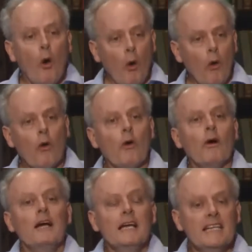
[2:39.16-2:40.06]

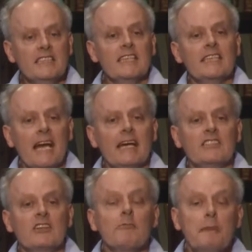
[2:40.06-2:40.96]
Or is it a
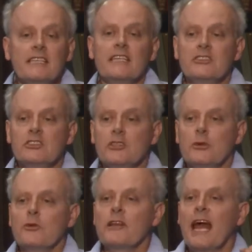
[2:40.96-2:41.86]
case of making
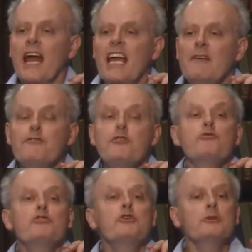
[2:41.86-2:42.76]
sure that if you
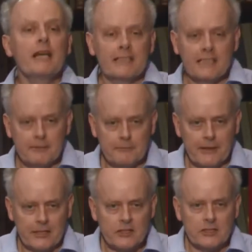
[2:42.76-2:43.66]
do get an
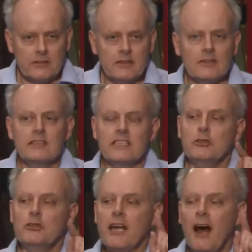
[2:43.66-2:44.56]
infection, that
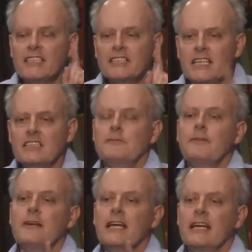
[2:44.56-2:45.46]
you can
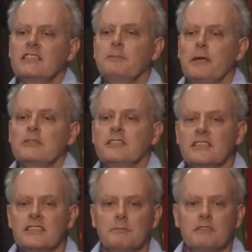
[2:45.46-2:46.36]
identify antibiotic
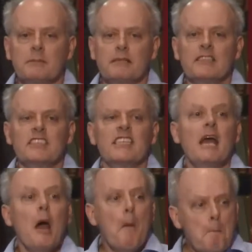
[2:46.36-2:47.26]
susceptibility
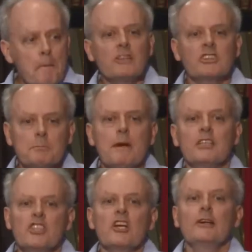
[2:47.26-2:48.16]
much,
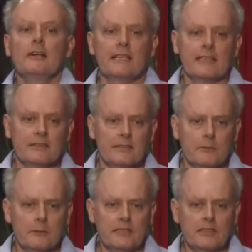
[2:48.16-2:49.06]
much earlier
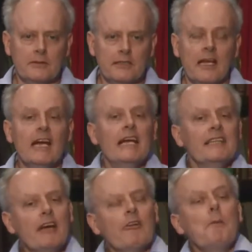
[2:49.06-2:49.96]
than we do now?
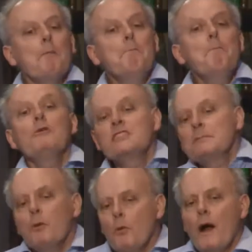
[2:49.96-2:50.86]
There are
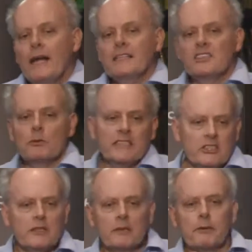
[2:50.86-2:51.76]
multiple ways in
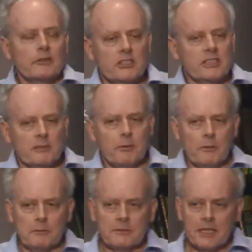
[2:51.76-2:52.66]
which you can approach this
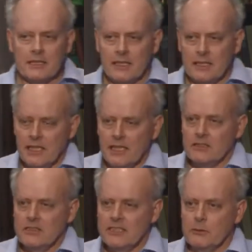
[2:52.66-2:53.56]
problem
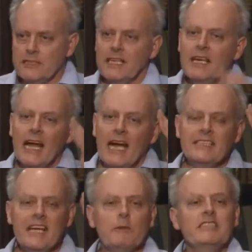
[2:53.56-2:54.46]
and deal with it.
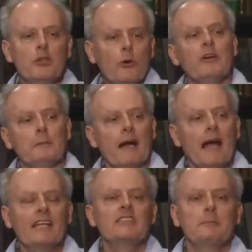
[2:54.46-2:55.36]
And yet we talk
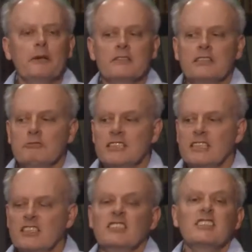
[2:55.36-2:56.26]
about antibiotic
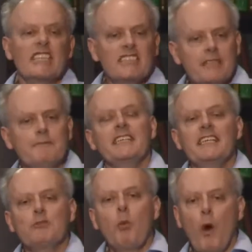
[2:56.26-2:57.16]
resistance as if it
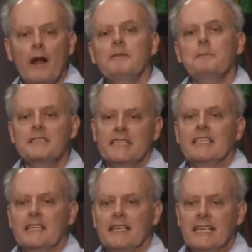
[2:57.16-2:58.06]
is one
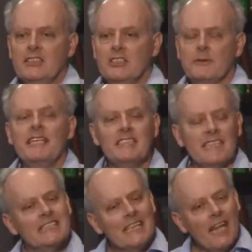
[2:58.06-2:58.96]
particular issue. It
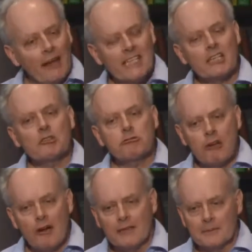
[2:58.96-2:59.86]
isn't. It's like
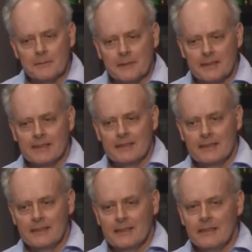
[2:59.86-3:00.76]
crime.
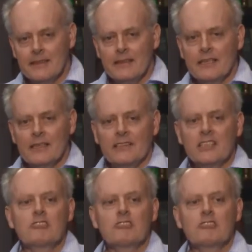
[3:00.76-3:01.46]
And